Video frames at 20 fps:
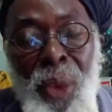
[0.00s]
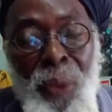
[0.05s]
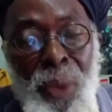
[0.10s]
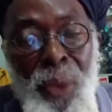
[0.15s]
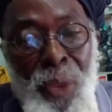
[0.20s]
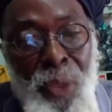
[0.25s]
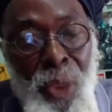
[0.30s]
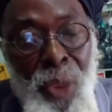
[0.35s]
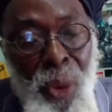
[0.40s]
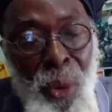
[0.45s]

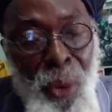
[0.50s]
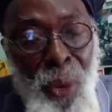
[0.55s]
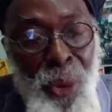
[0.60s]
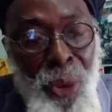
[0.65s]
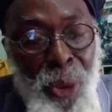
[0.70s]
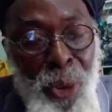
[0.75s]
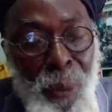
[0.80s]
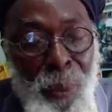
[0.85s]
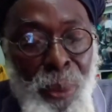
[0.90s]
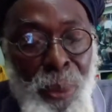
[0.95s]
Everything's a
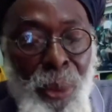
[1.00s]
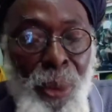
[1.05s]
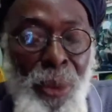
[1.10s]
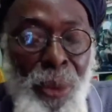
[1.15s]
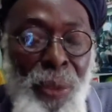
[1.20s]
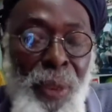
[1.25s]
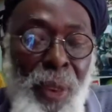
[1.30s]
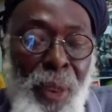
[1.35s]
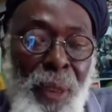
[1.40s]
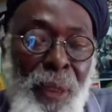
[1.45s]
learning
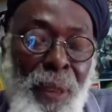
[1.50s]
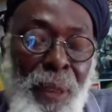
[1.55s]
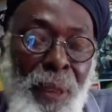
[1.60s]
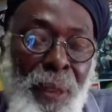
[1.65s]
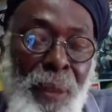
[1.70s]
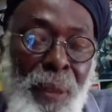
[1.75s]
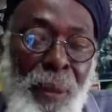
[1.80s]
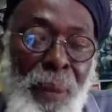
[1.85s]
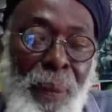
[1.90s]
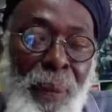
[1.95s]

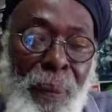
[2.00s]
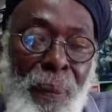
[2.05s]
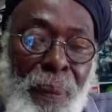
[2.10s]
process,